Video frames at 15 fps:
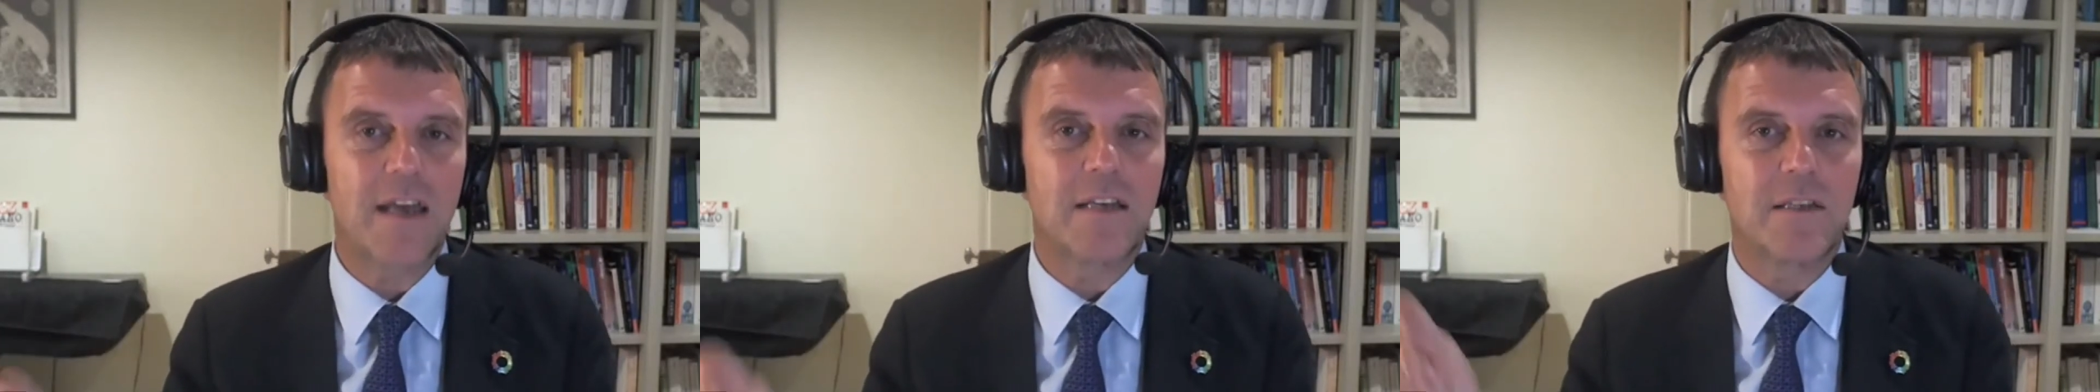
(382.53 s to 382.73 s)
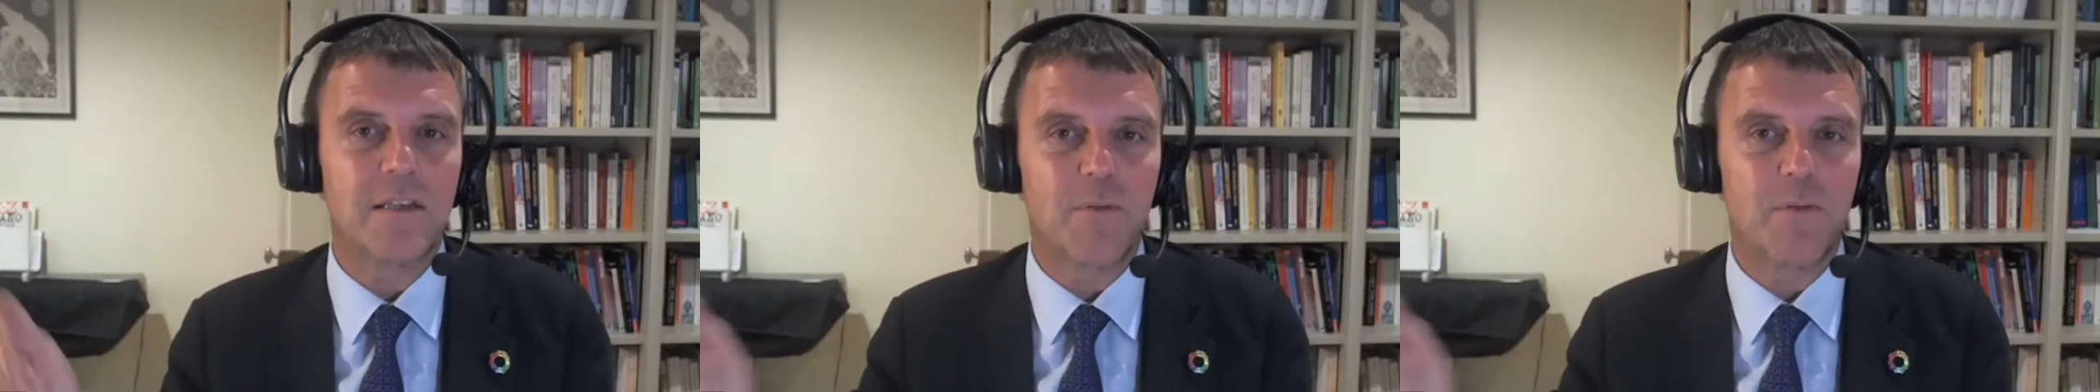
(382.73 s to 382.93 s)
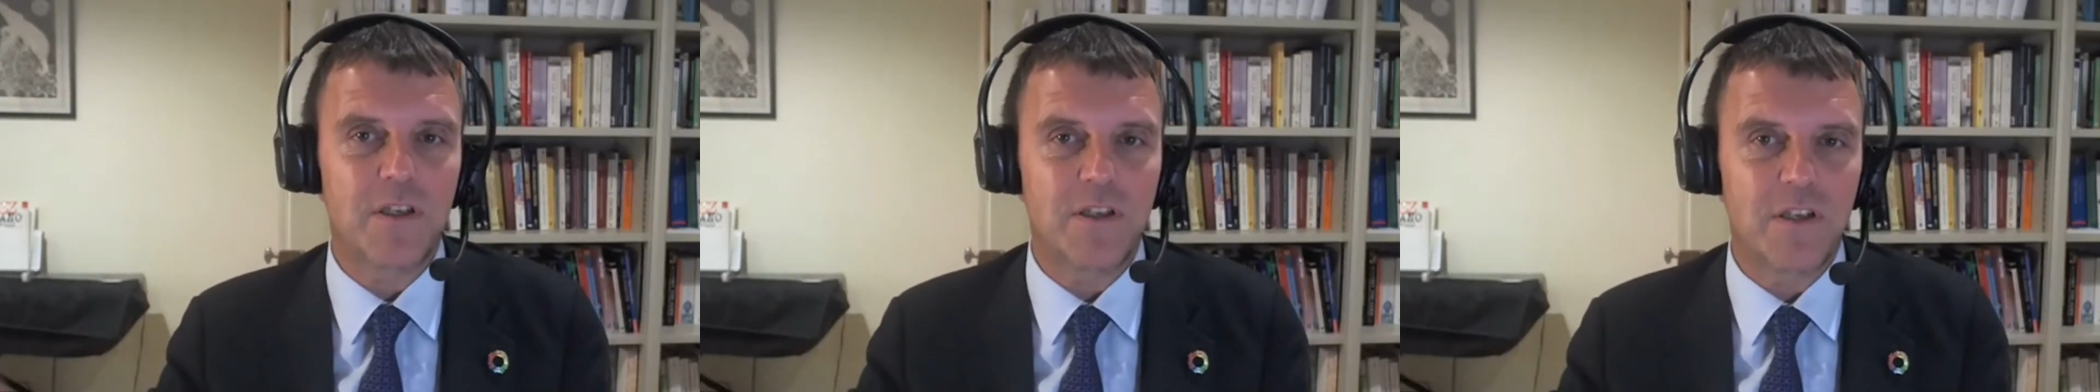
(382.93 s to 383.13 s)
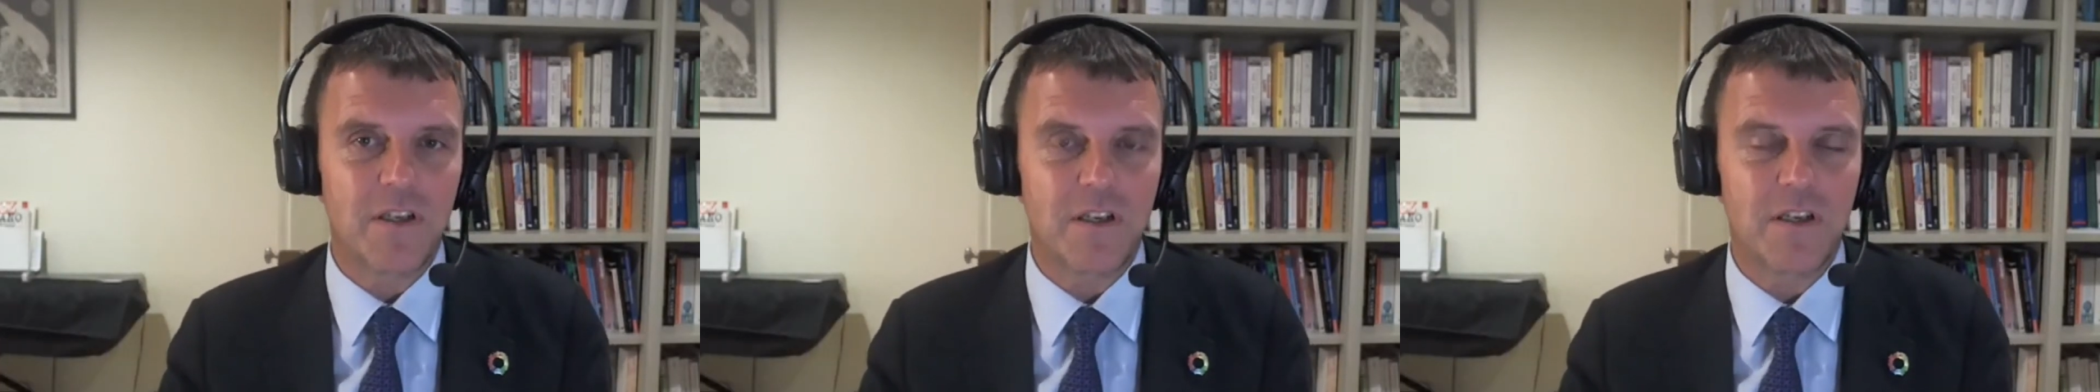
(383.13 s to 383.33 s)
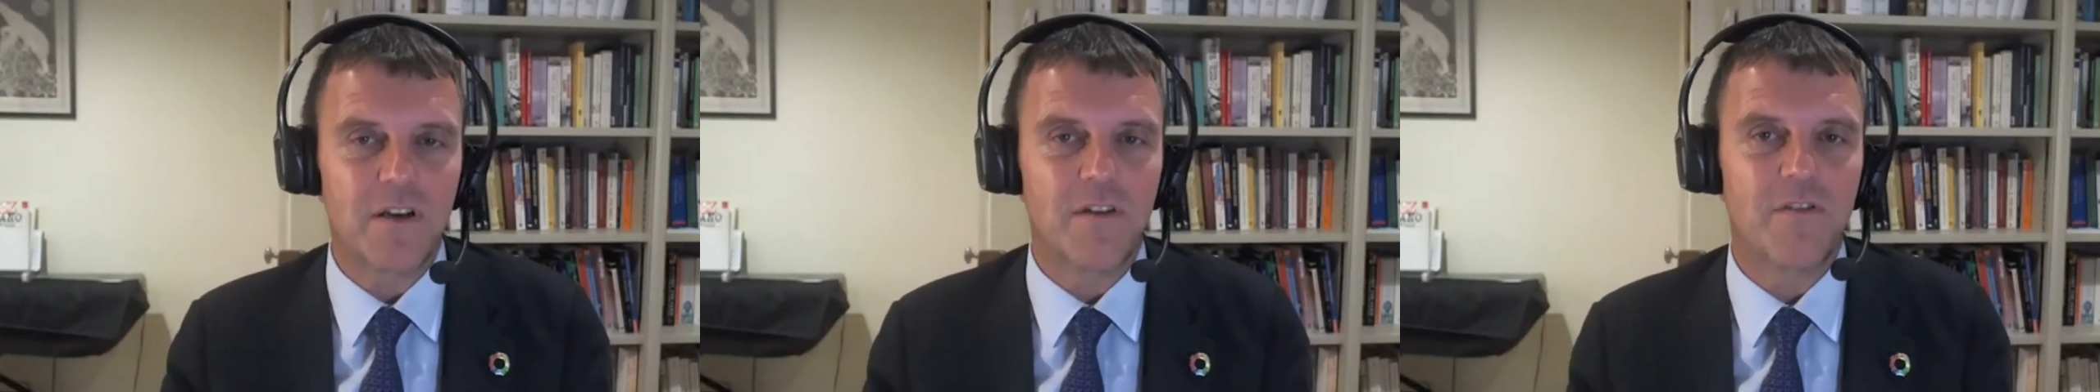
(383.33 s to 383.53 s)
as the president
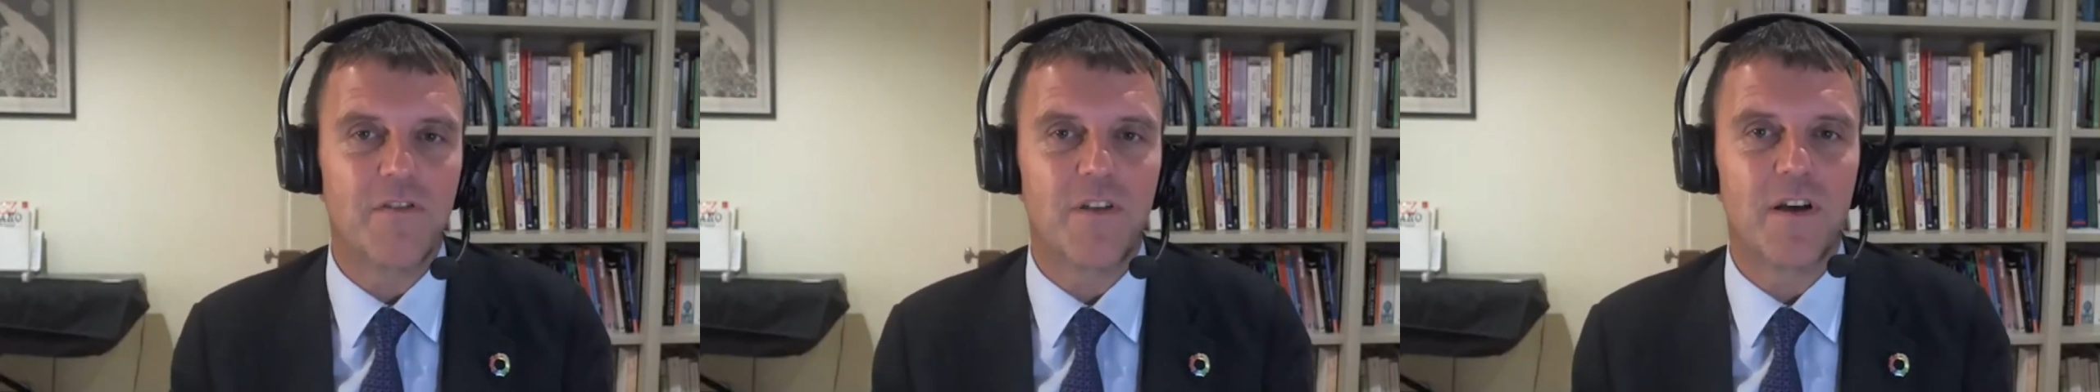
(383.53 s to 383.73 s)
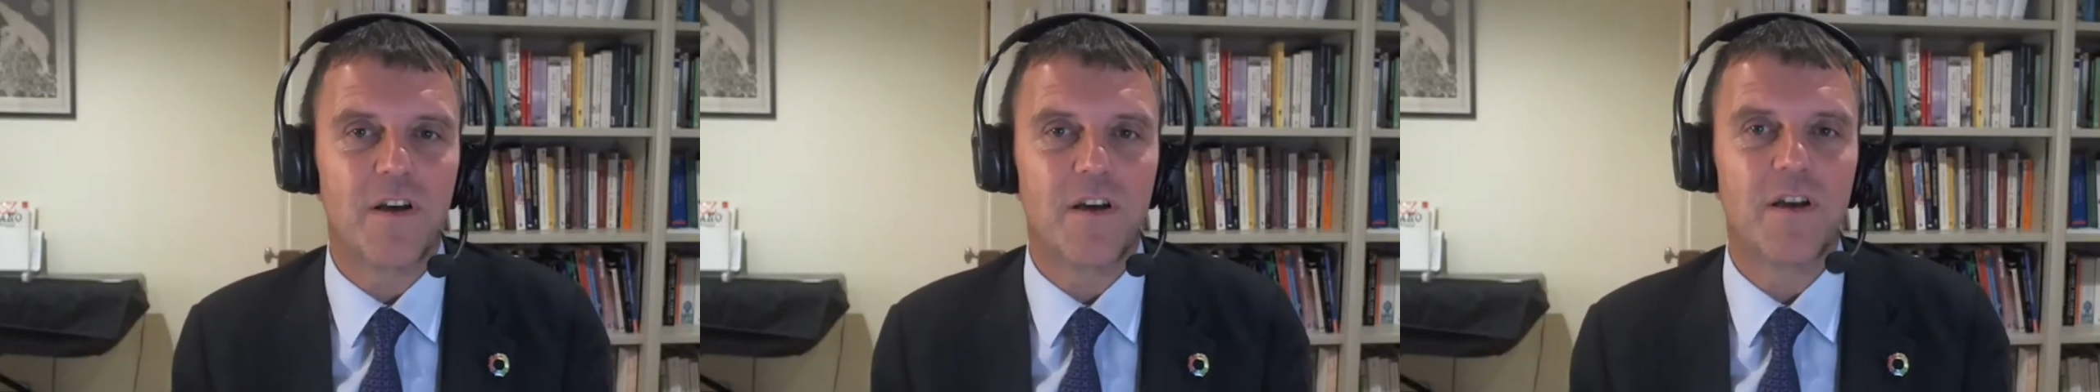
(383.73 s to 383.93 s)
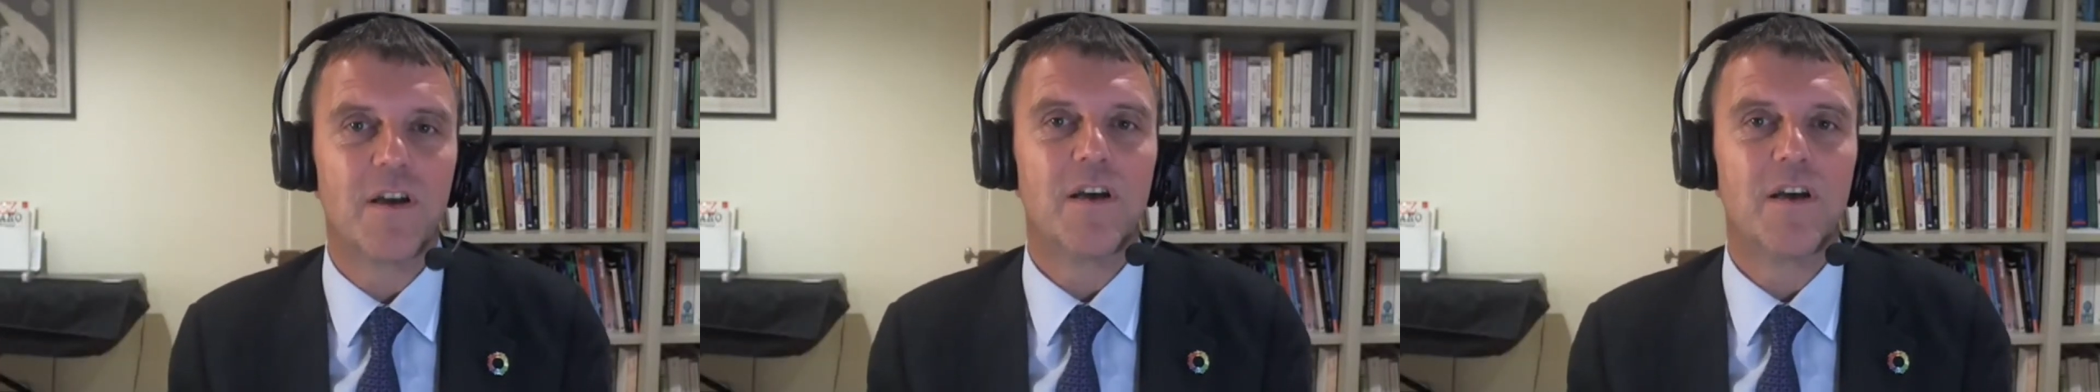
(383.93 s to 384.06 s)
of the